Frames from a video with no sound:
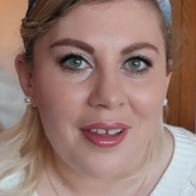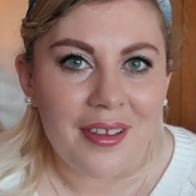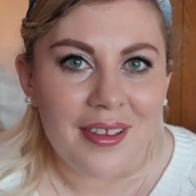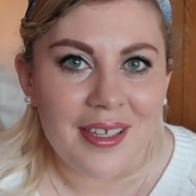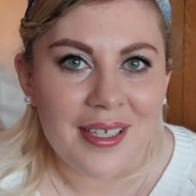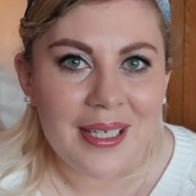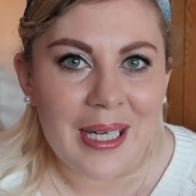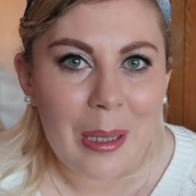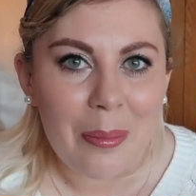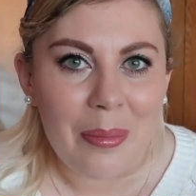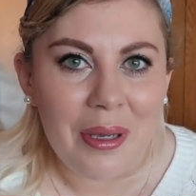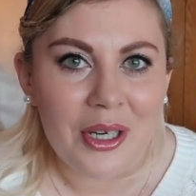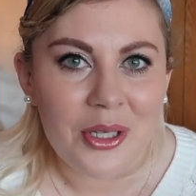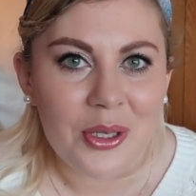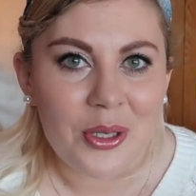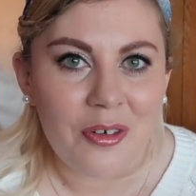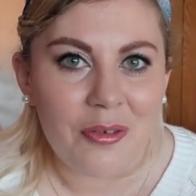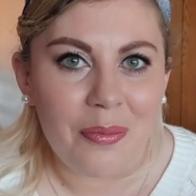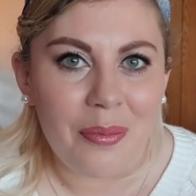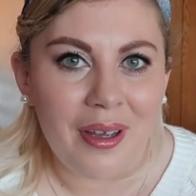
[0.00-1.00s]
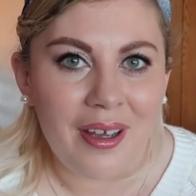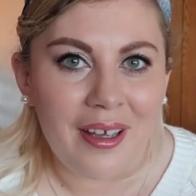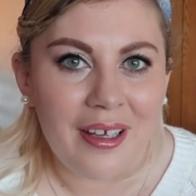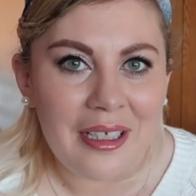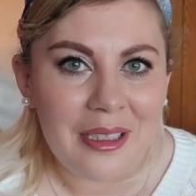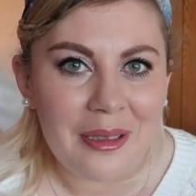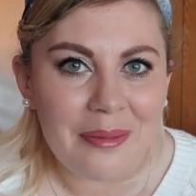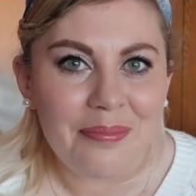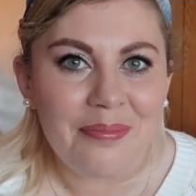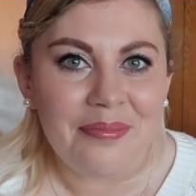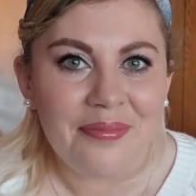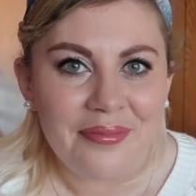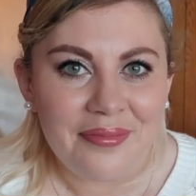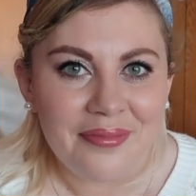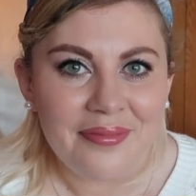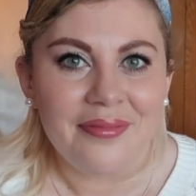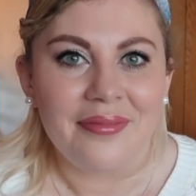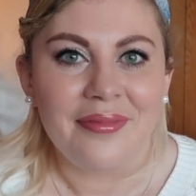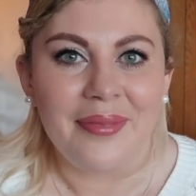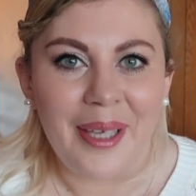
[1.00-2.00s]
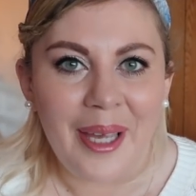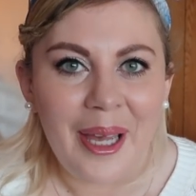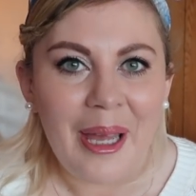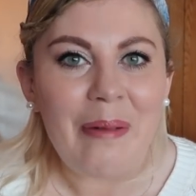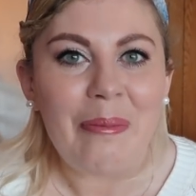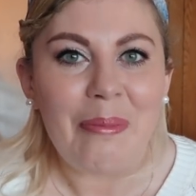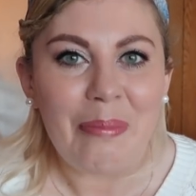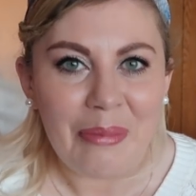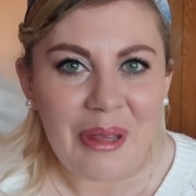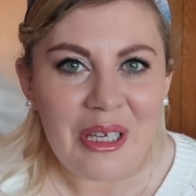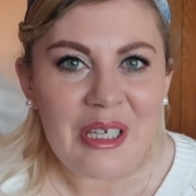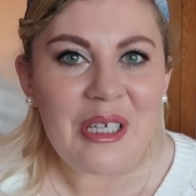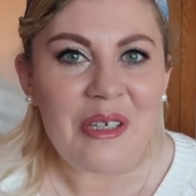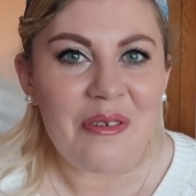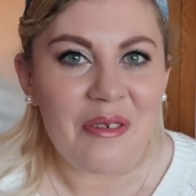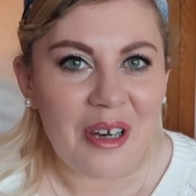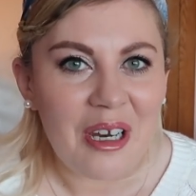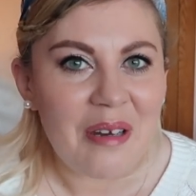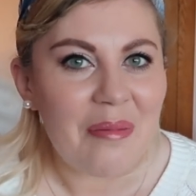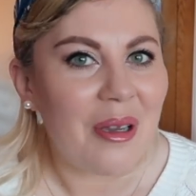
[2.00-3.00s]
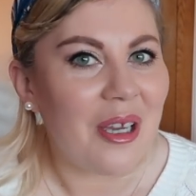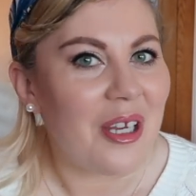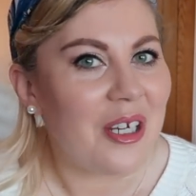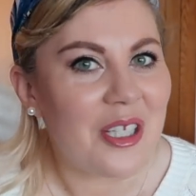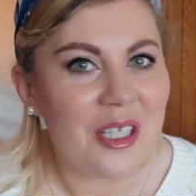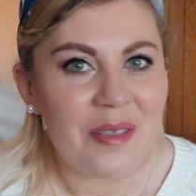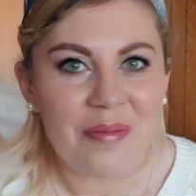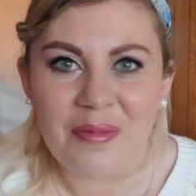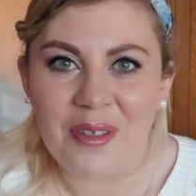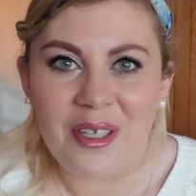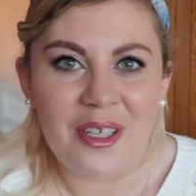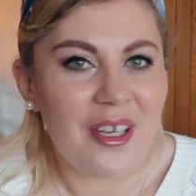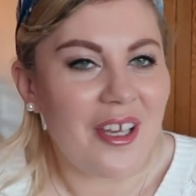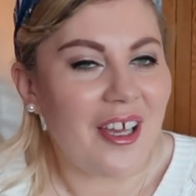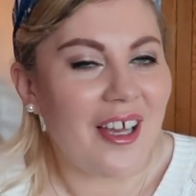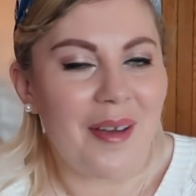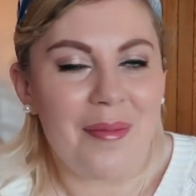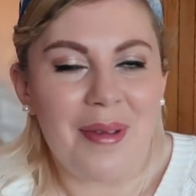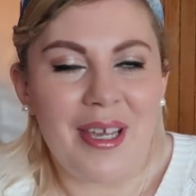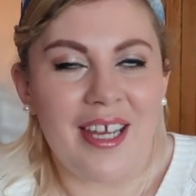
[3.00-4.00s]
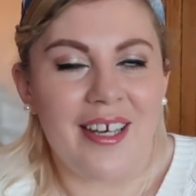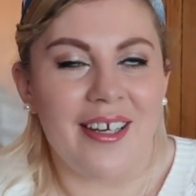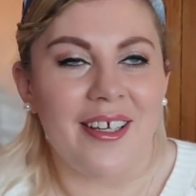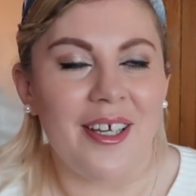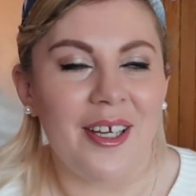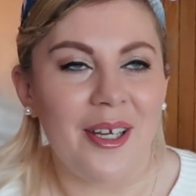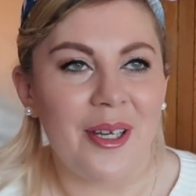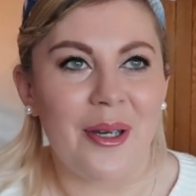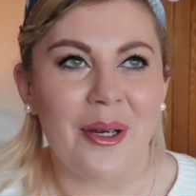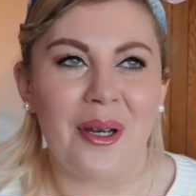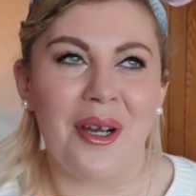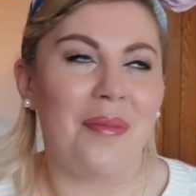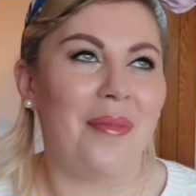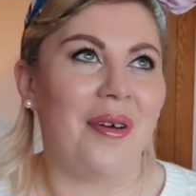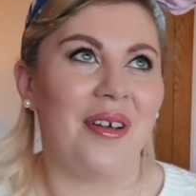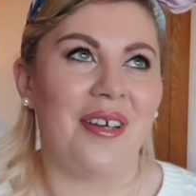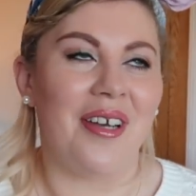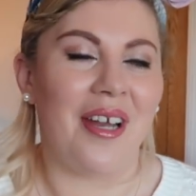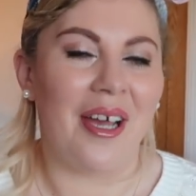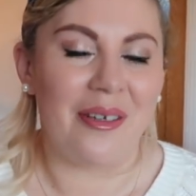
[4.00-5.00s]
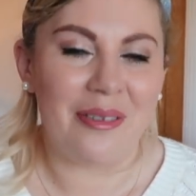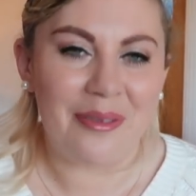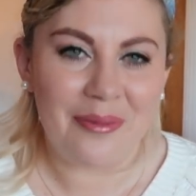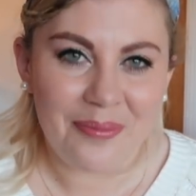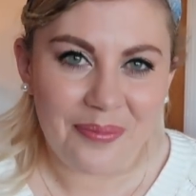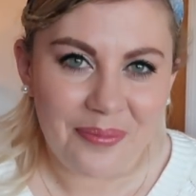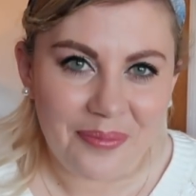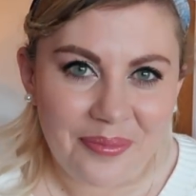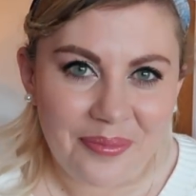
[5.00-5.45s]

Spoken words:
This little picture of Pearl. Yeah, thank you very much. I mean, come on now.